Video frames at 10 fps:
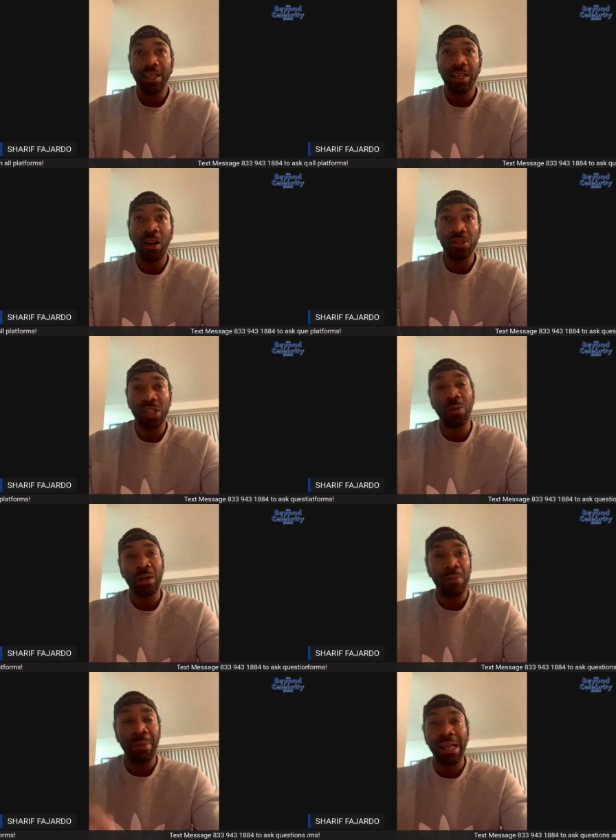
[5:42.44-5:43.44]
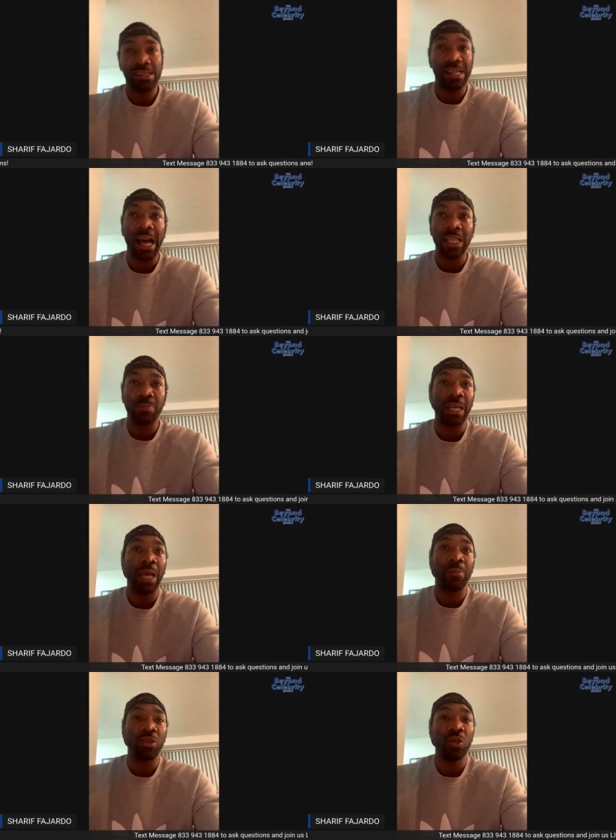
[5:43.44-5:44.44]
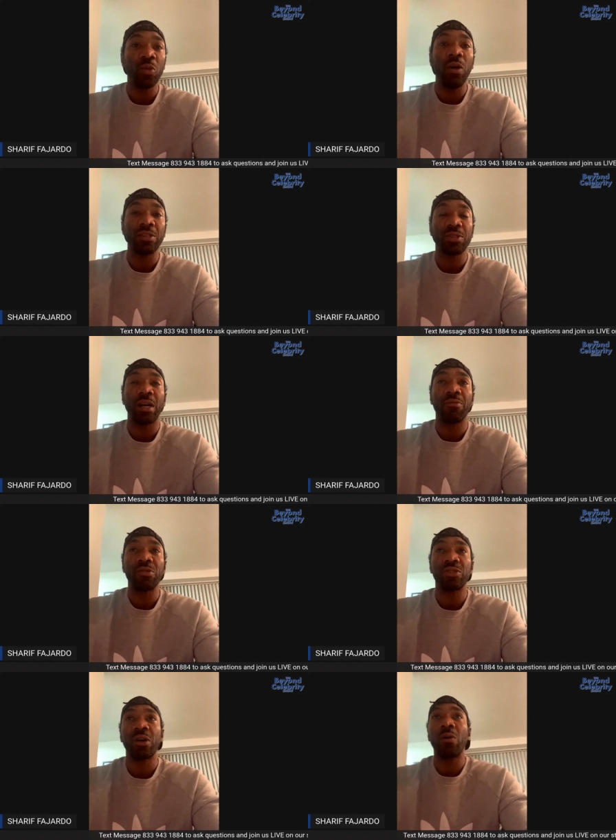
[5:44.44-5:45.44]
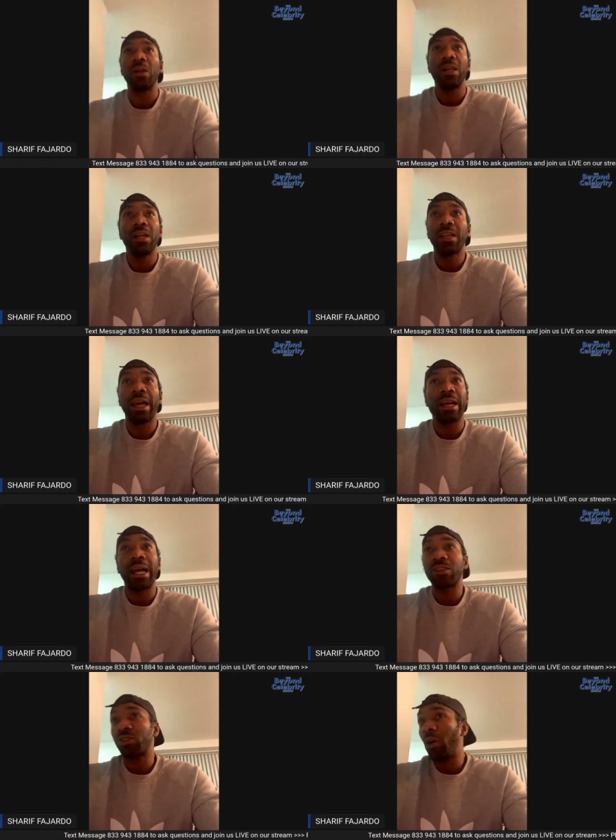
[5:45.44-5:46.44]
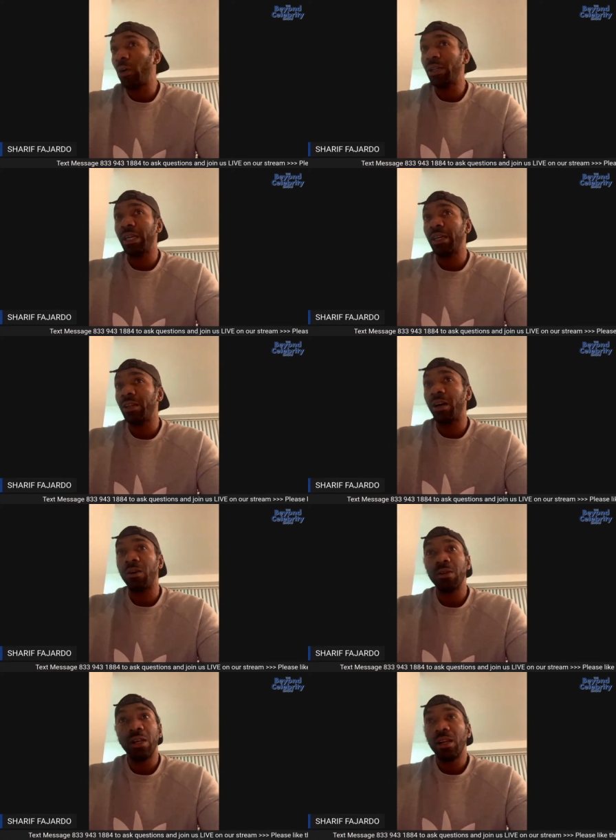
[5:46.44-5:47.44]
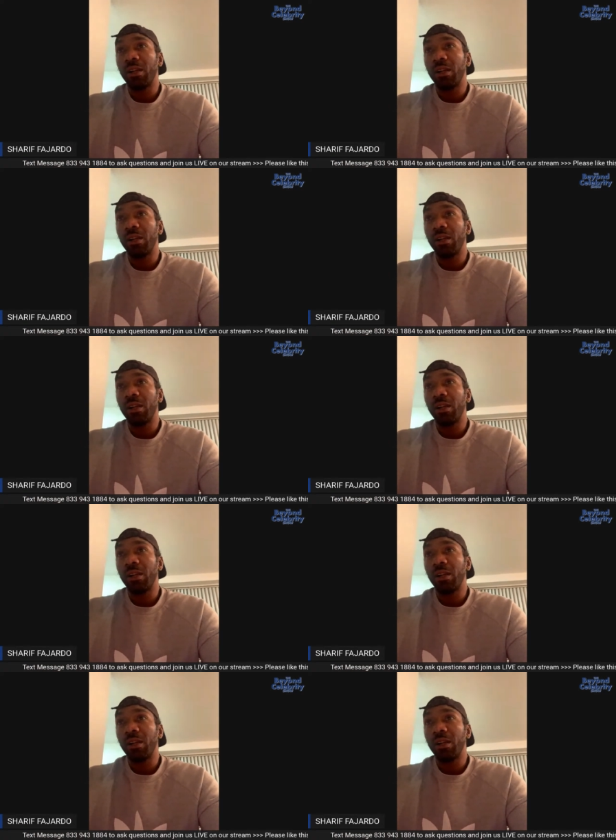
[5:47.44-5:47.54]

you know, someone at my size being able to do all this stuff. And so like I totally, you know,